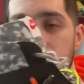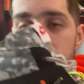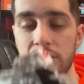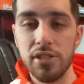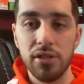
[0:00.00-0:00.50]
it
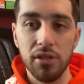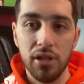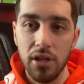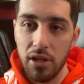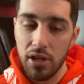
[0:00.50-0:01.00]
is
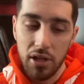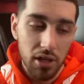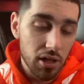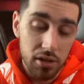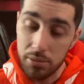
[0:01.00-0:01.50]

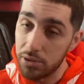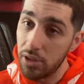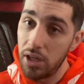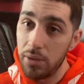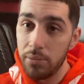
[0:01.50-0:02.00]
uh,
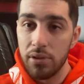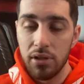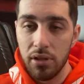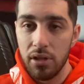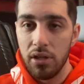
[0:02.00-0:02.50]
subscribe
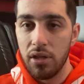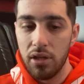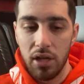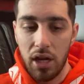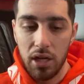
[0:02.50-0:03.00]

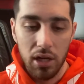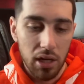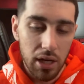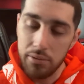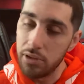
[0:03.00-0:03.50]

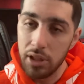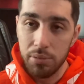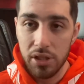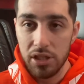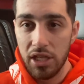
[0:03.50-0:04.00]
i really
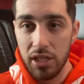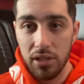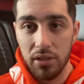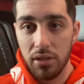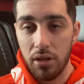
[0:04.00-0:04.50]
appreciate
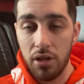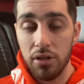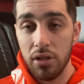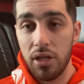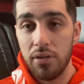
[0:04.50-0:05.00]
all your
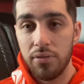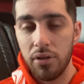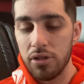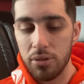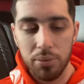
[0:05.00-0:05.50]
love all
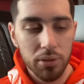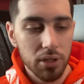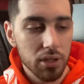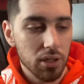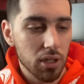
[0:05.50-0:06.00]
your
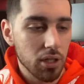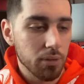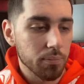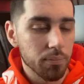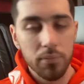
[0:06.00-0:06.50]
support
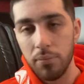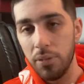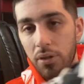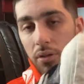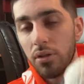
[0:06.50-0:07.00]
um, be
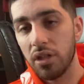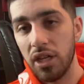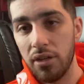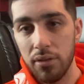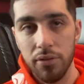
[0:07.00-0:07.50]
on the
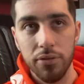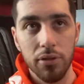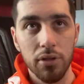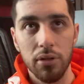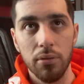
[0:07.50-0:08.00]
lookout
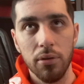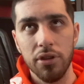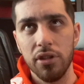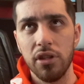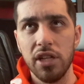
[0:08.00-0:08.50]
for
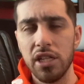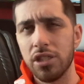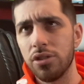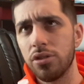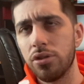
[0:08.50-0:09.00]
within the
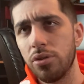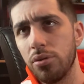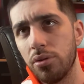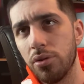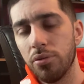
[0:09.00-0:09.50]
next two
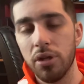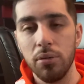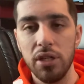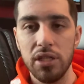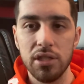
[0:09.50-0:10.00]
to three
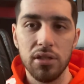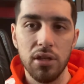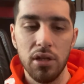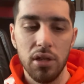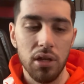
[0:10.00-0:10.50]
weeks
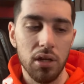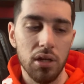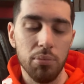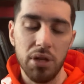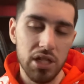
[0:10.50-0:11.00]

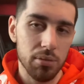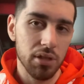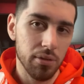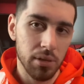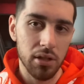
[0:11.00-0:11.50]
uh, possibly
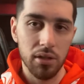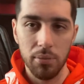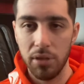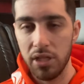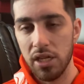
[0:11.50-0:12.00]
of my,
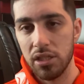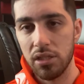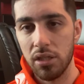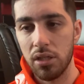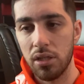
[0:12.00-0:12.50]
my next
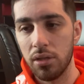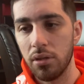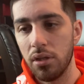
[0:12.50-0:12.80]
uh,